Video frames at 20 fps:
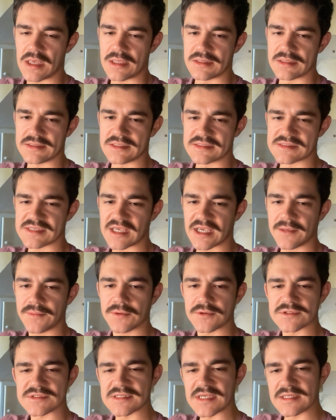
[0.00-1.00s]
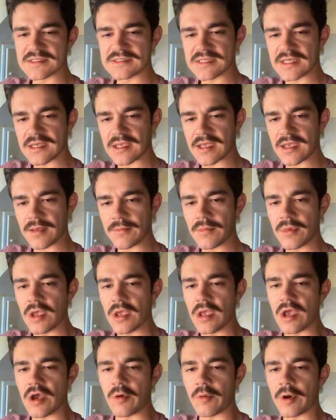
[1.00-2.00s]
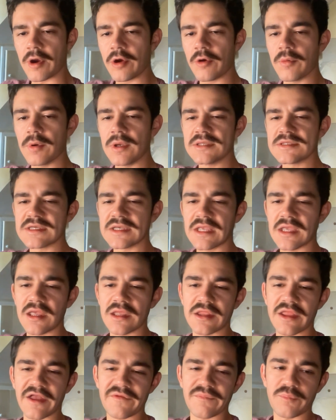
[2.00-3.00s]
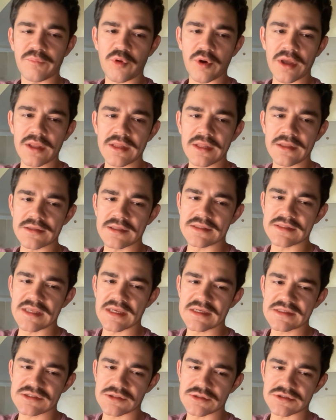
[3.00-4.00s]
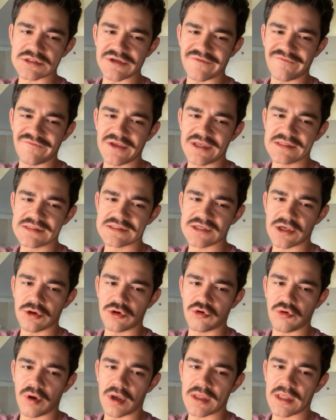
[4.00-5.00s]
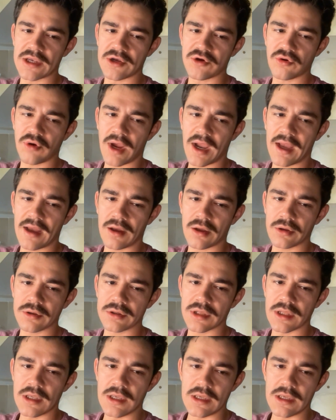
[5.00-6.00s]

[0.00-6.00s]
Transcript: The disciples said to him, Where are we to get enough bread in the desert to feed so great a crowd?